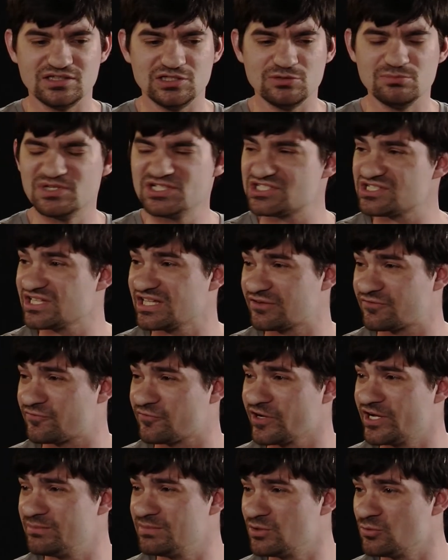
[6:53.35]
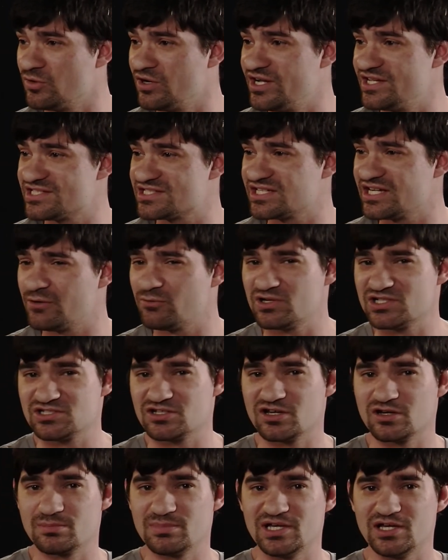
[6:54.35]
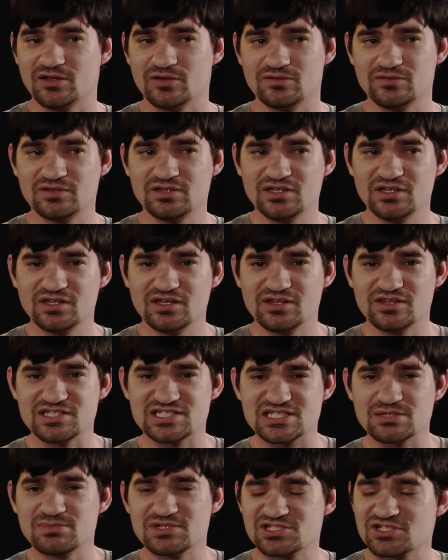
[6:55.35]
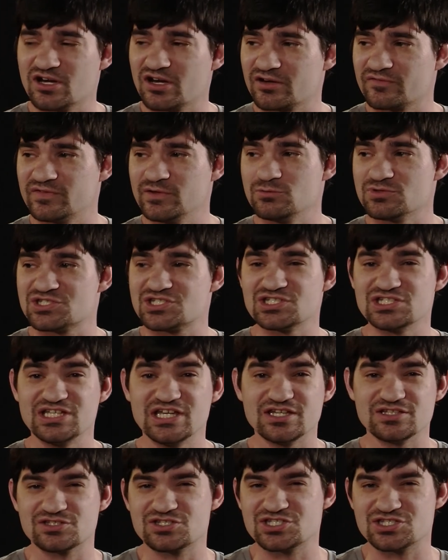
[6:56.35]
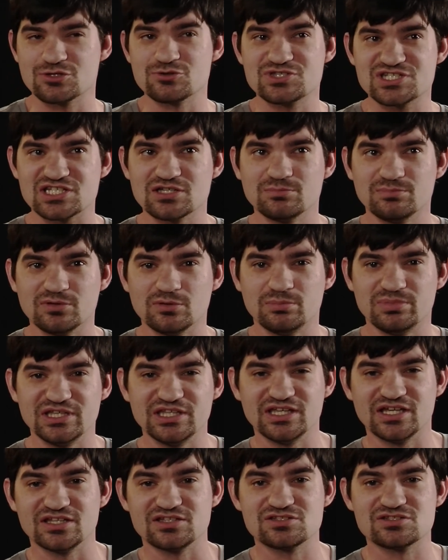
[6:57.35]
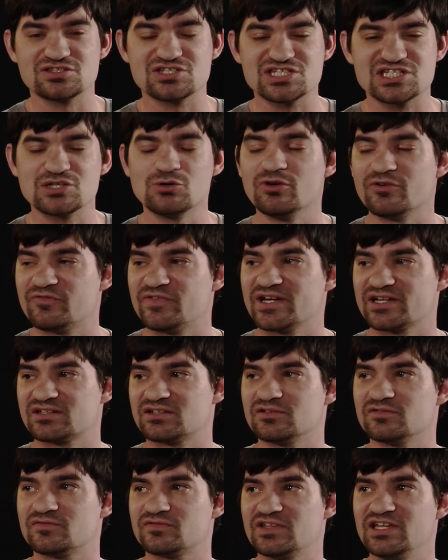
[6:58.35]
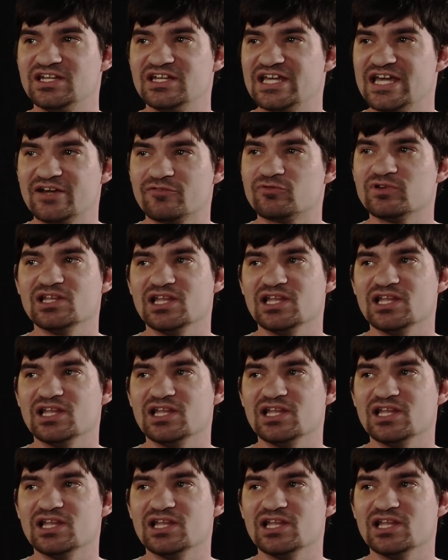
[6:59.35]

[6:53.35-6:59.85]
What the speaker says: you mentioned like framing wise, and I want to talk about the cinematography was yet so simple, but yet so effective in every